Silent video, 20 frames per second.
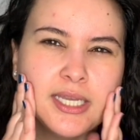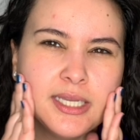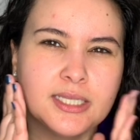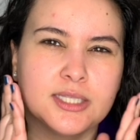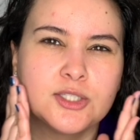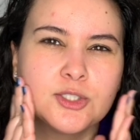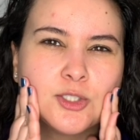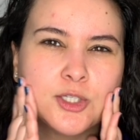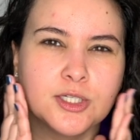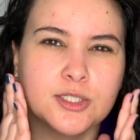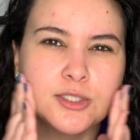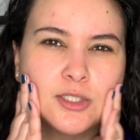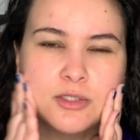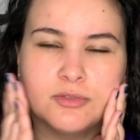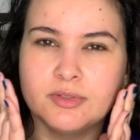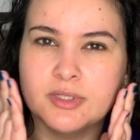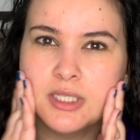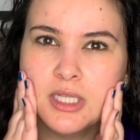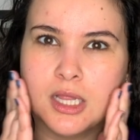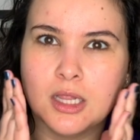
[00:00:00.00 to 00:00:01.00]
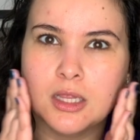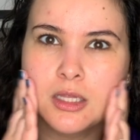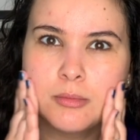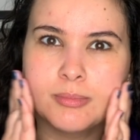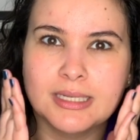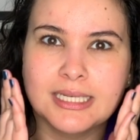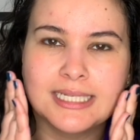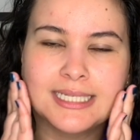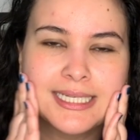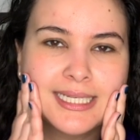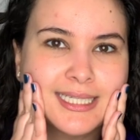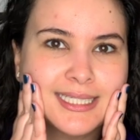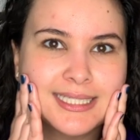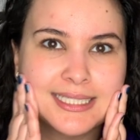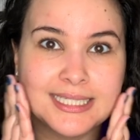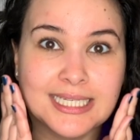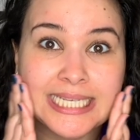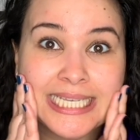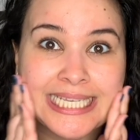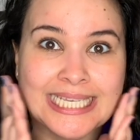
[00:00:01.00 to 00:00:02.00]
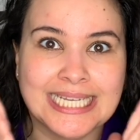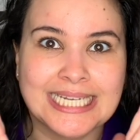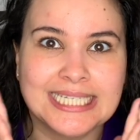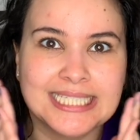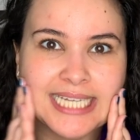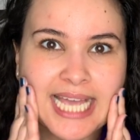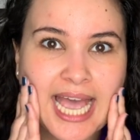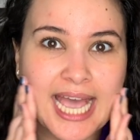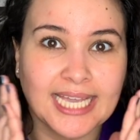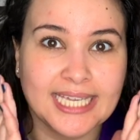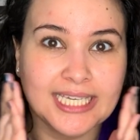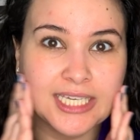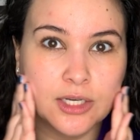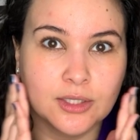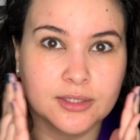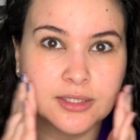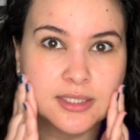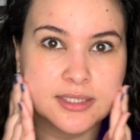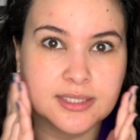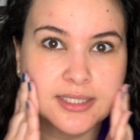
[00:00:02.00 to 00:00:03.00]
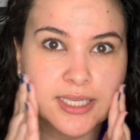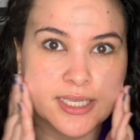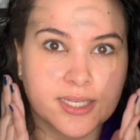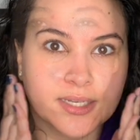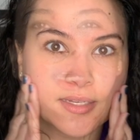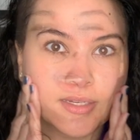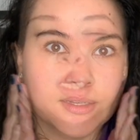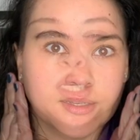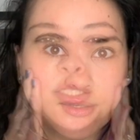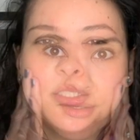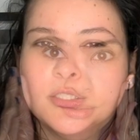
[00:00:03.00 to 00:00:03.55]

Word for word: it starts to feel a little bit sticky and tacky on the skin.